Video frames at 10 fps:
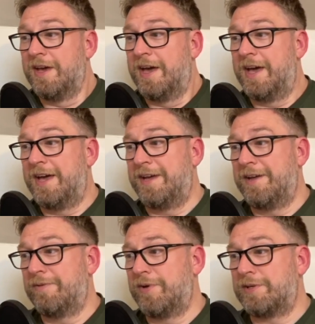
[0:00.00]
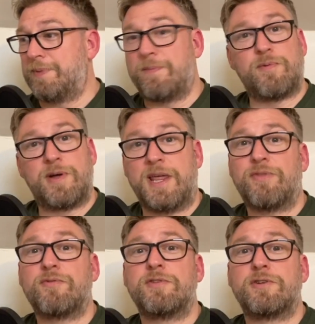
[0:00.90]
uh, which people were let
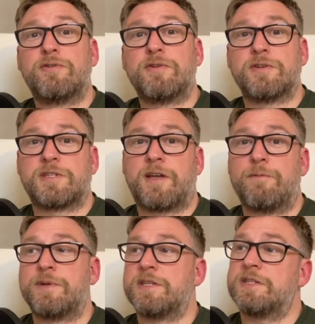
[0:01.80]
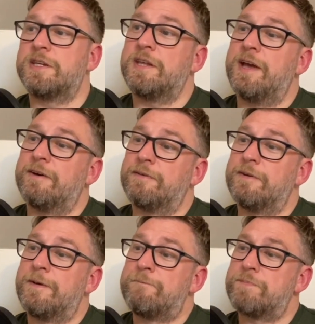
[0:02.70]
through the doors to come in and sit
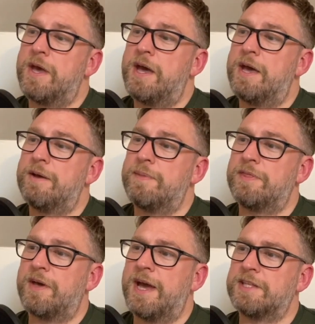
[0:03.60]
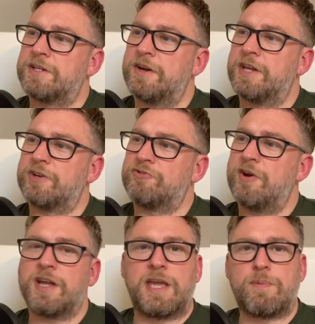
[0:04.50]
down uh, meant that I had to kind of
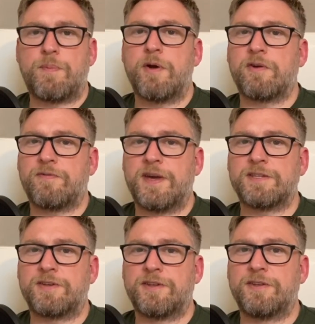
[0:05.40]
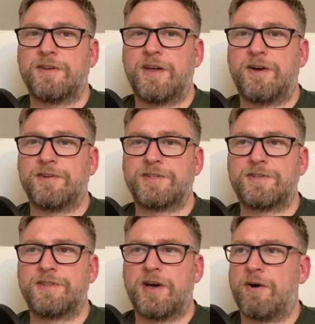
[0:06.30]
try and keep a poker face on on
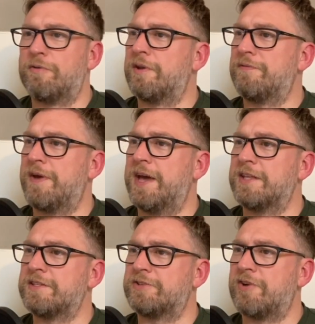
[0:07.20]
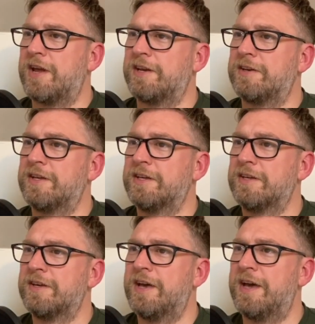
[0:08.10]
the whole affair to try and
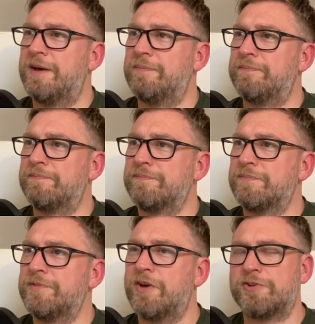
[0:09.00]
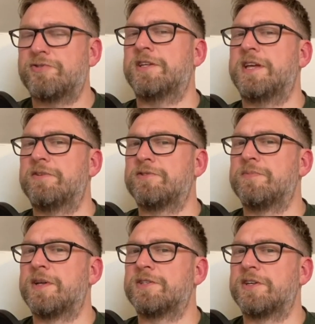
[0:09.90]
um, not stress out too
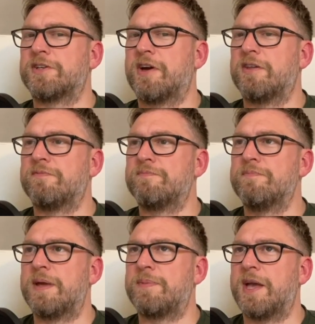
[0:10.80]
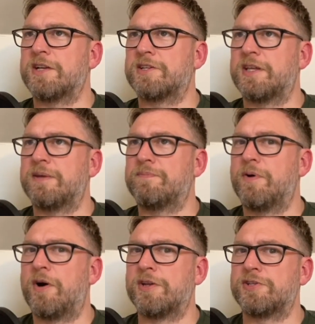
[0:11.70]
much and kind of maybe actually
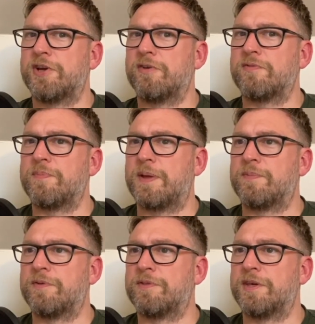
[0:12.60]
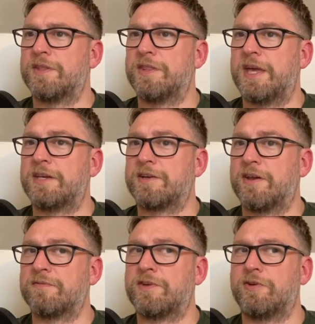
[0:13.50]
put on a show for people that they'd
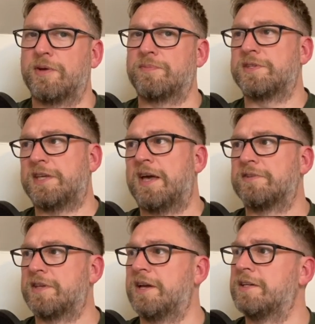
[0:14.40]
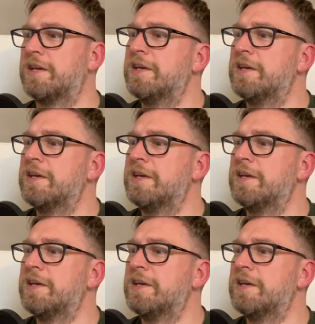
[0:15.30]
kind of queued up to see outside.